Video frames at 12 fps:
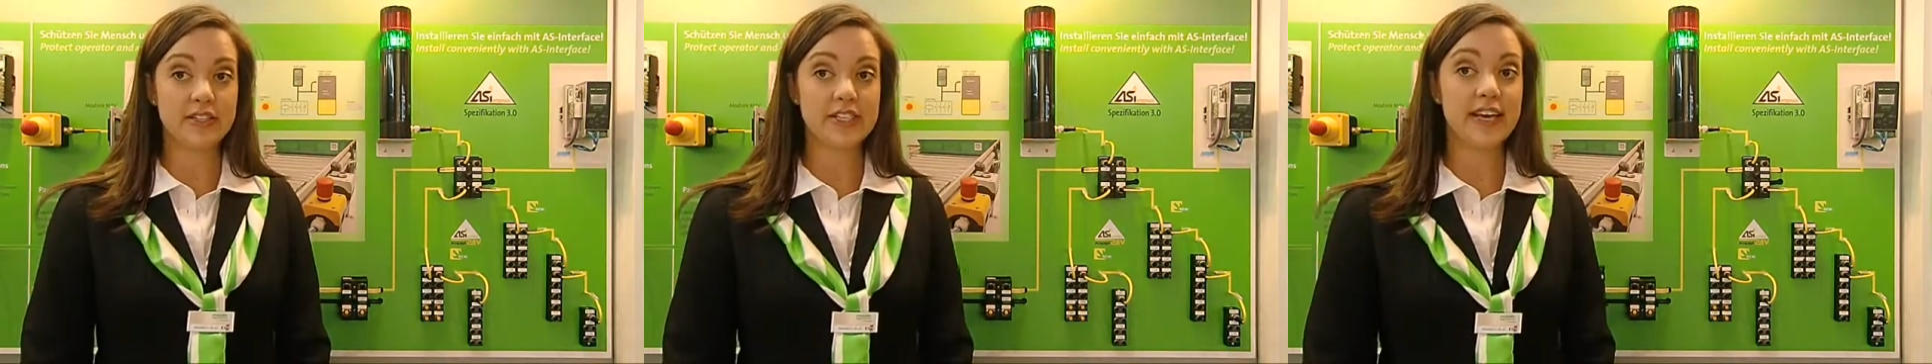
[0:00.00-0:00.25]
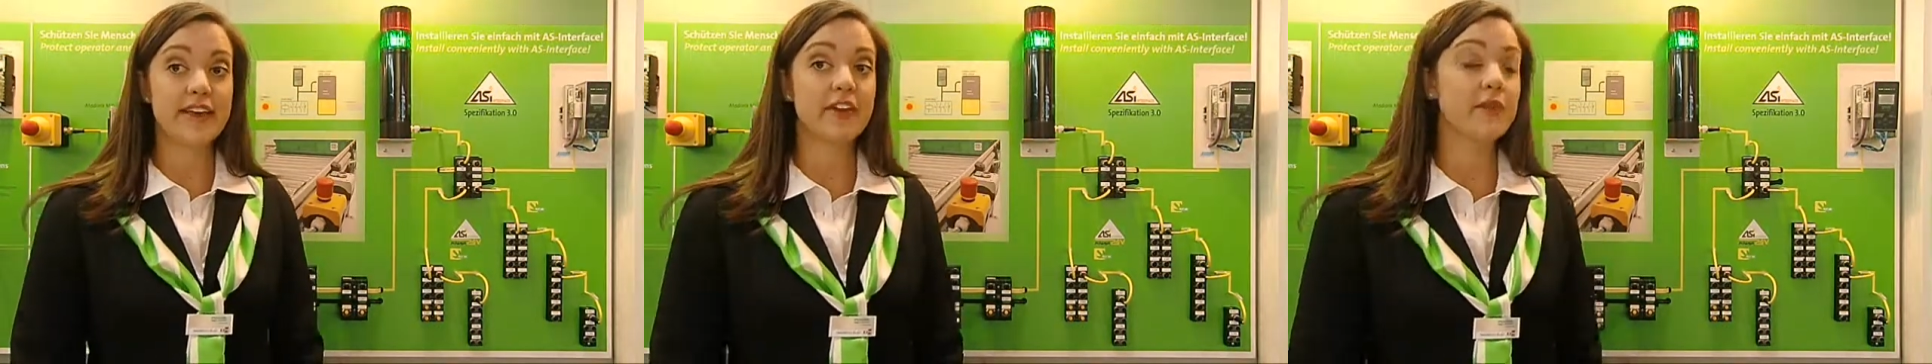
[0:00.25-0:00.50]

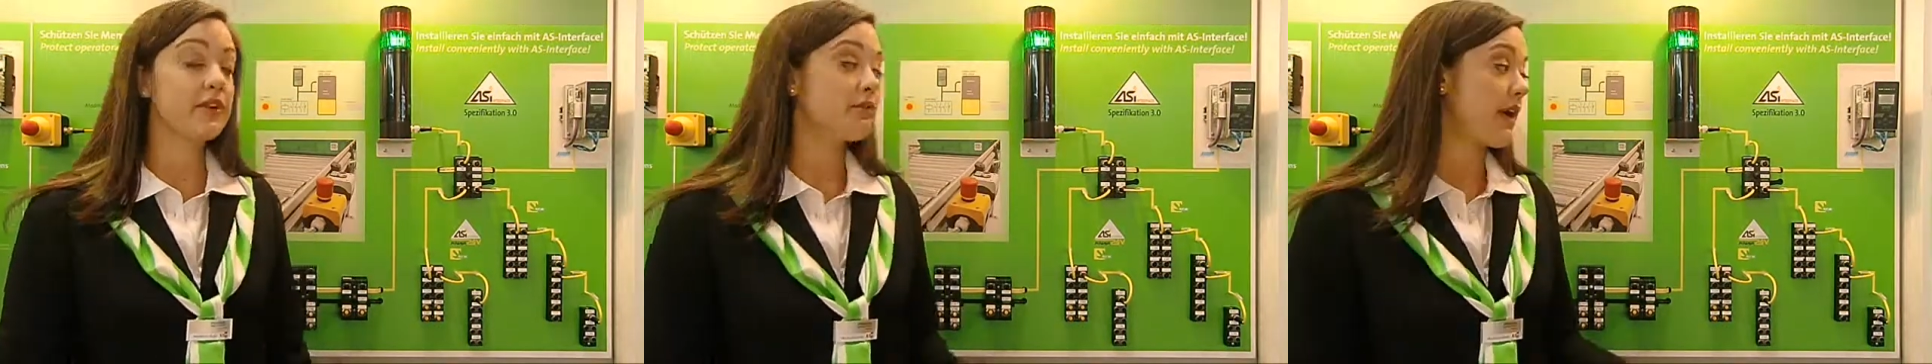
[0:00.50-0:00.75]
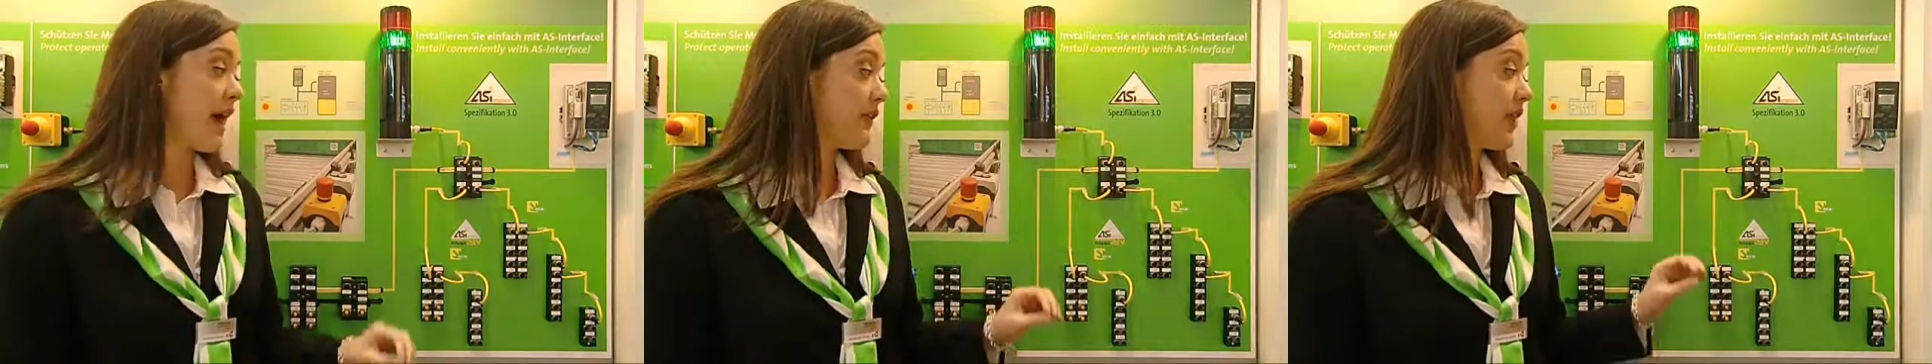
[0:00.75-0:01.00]
Together with
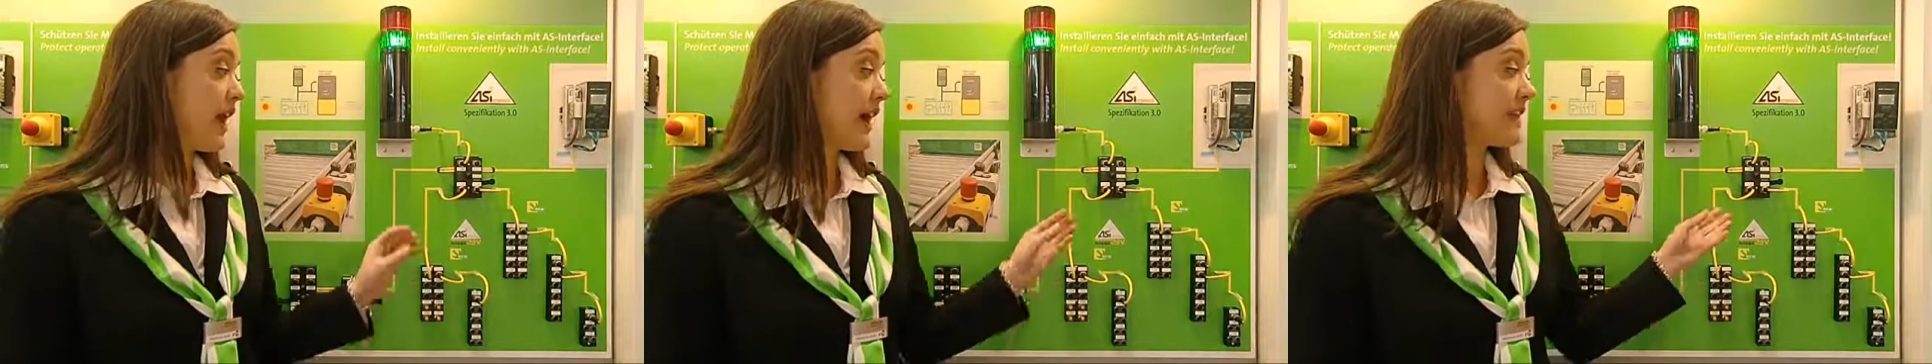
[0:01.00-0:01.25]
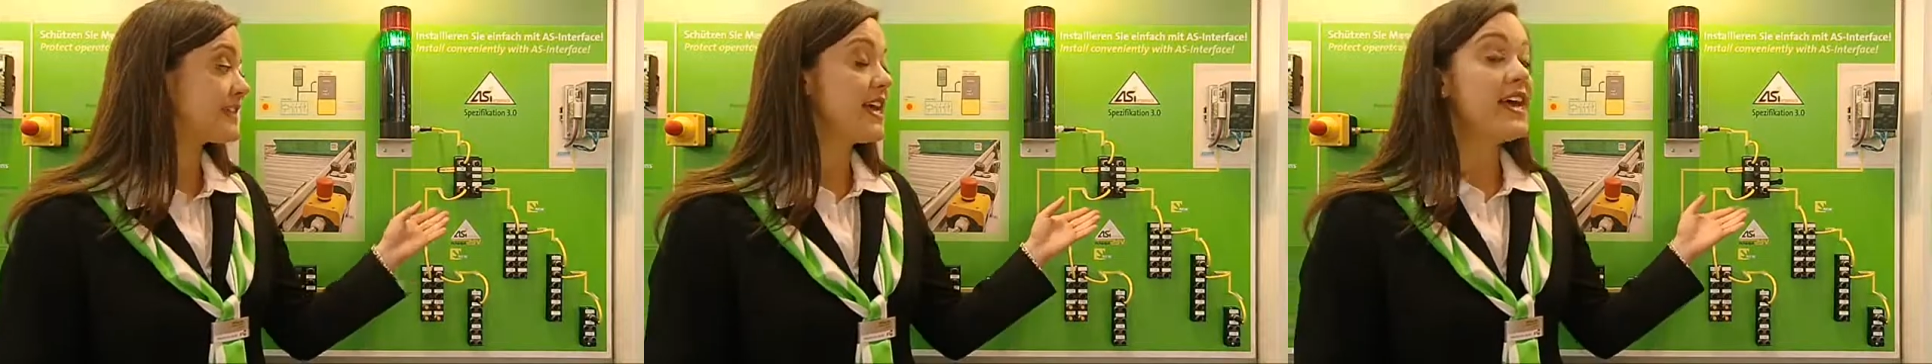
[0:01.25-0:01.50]
round
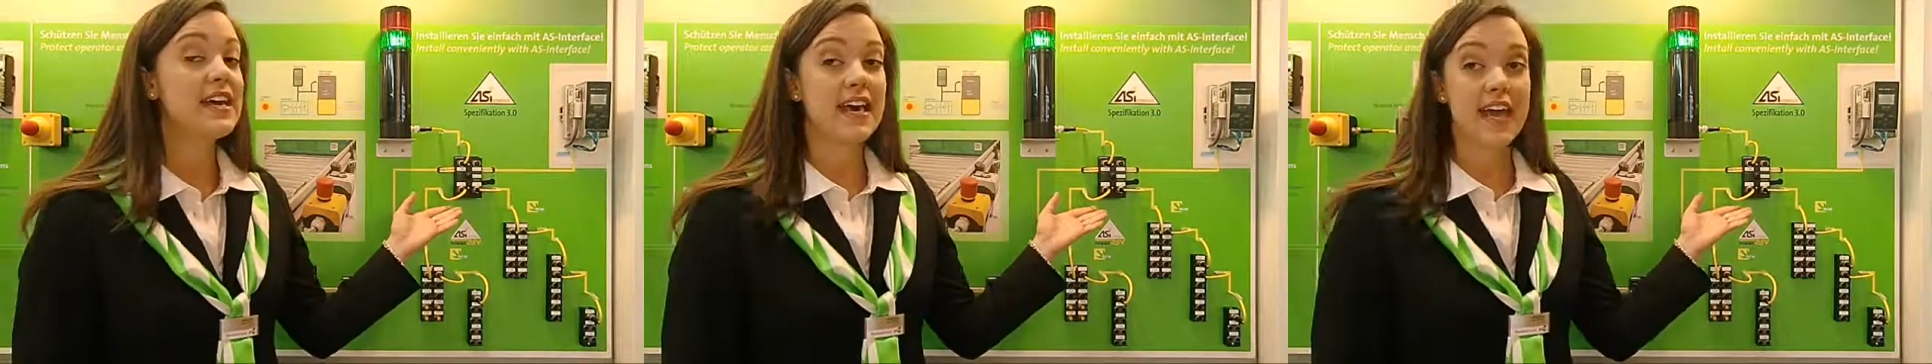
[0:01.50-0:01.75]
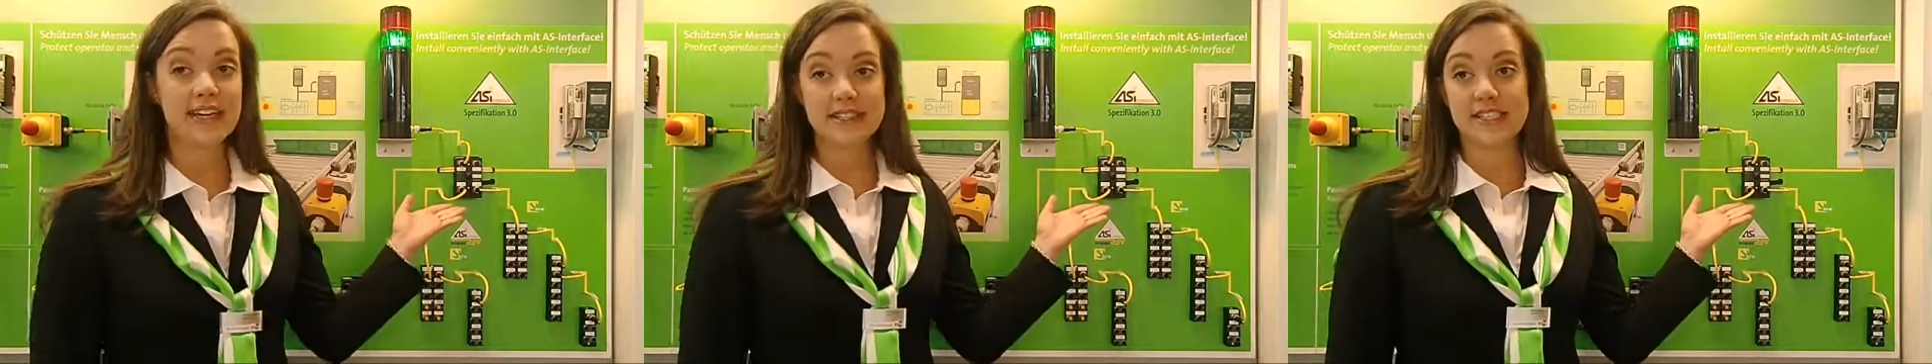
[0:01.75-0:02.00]
lines
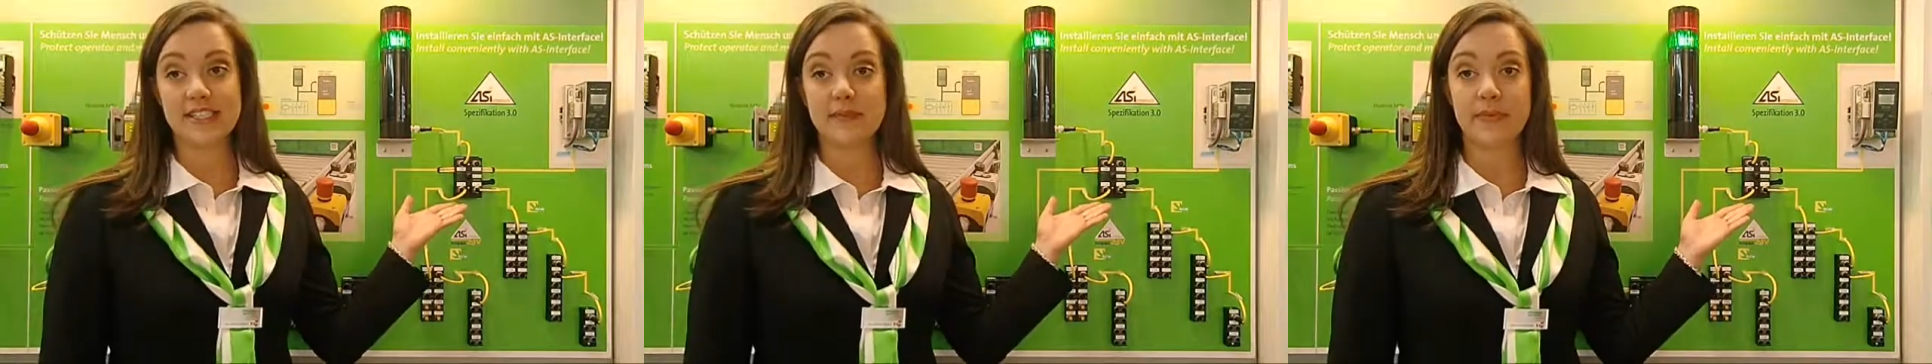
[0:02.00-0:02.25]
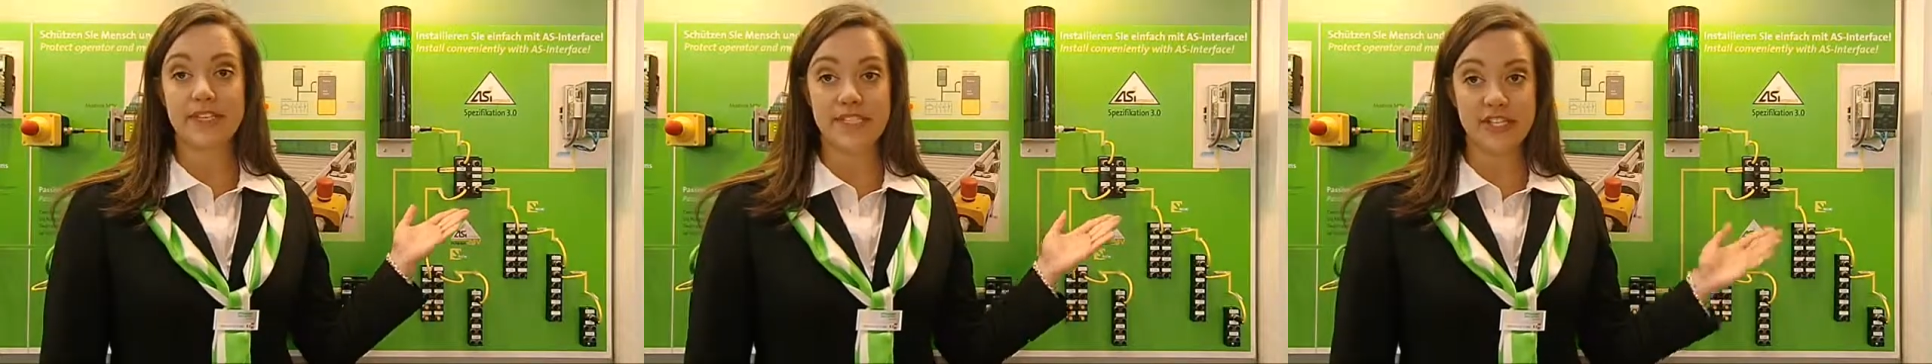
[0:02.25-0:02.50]
and
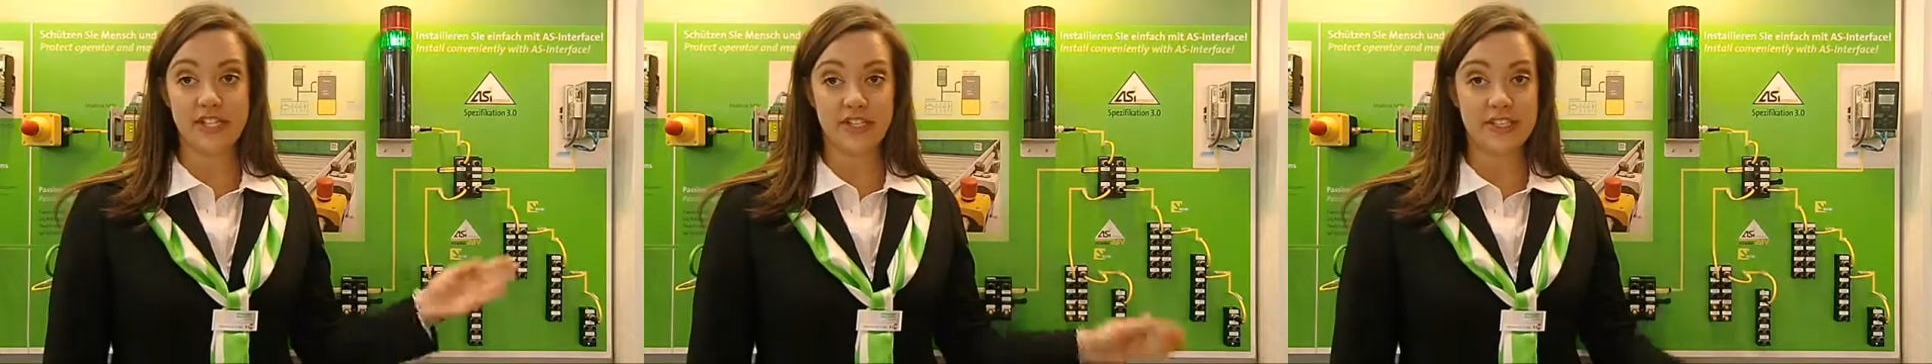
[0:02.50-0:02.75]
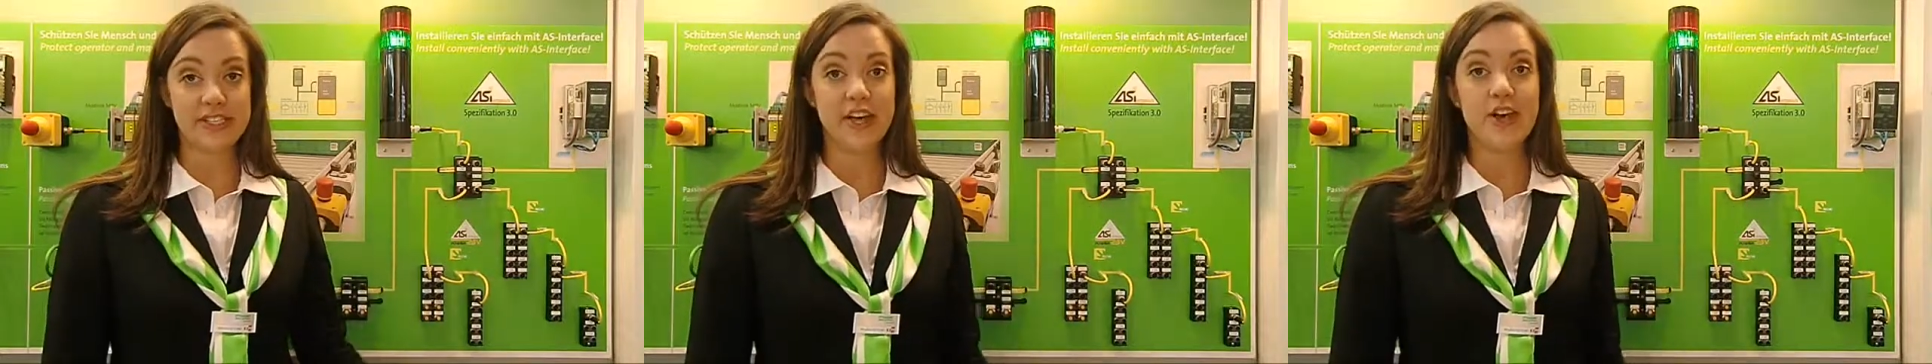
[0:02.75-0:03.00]
system
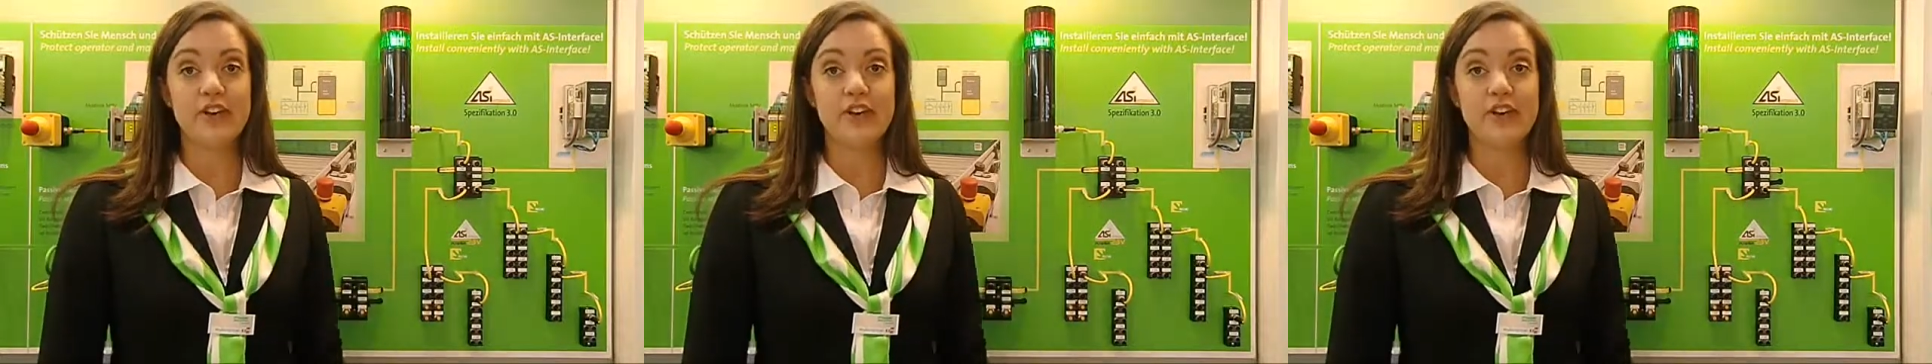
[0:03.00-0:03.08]
accessories,